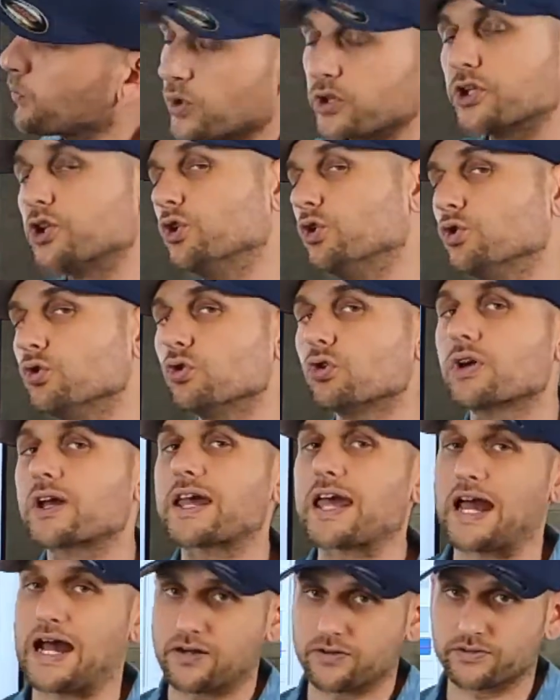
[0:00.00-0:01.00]
with Google
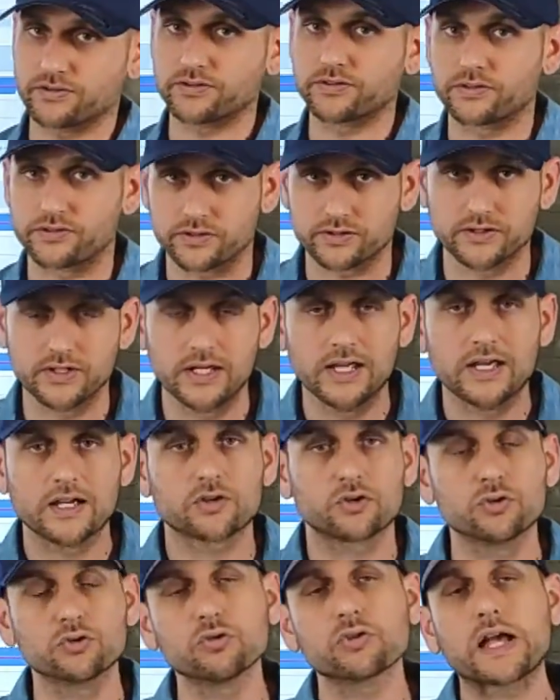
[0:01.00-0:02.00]
Calendar.
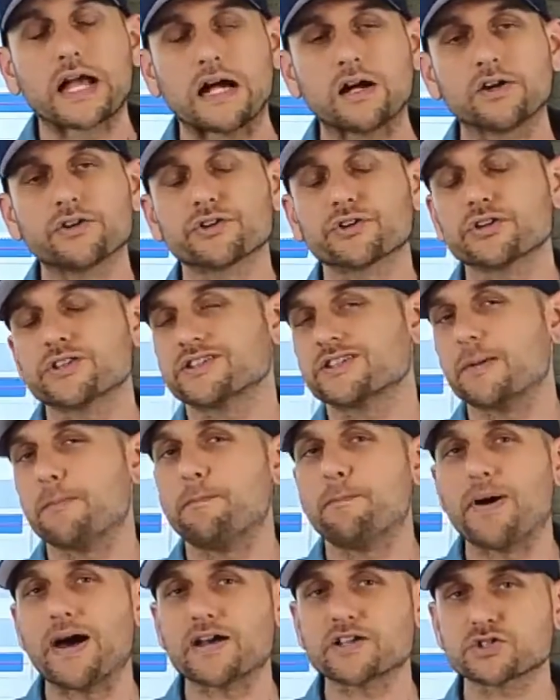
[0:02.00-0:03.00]
Google Calendar is
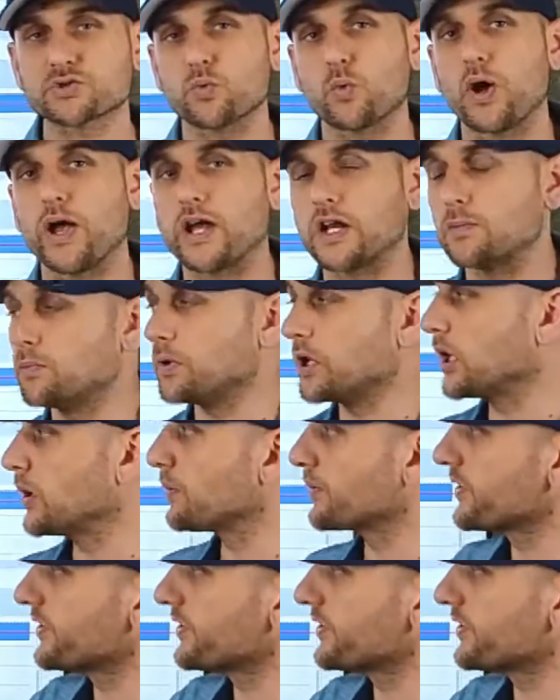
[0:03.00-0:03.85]
the best way to be able